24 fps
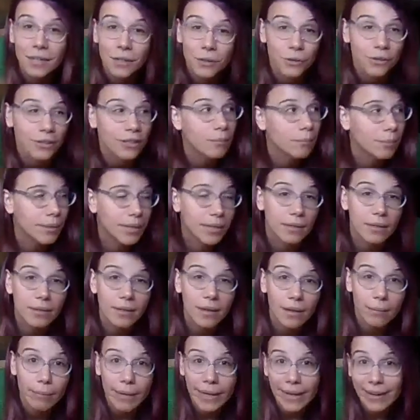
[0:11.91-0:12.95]
You can
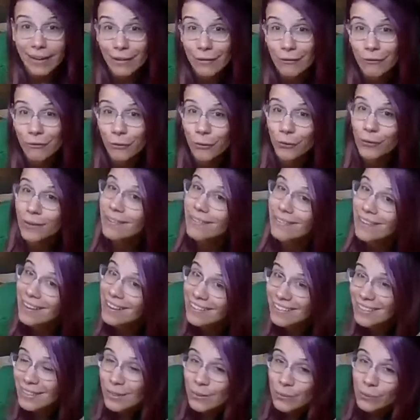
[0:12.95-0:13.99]
build a blanket fort,
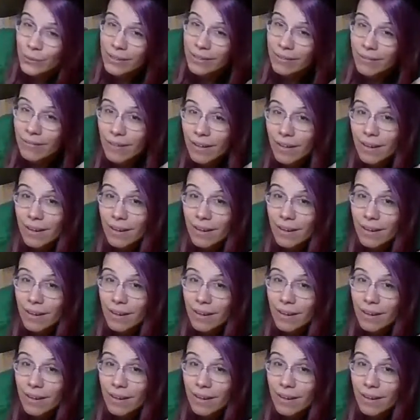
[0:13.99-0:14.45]
like this one.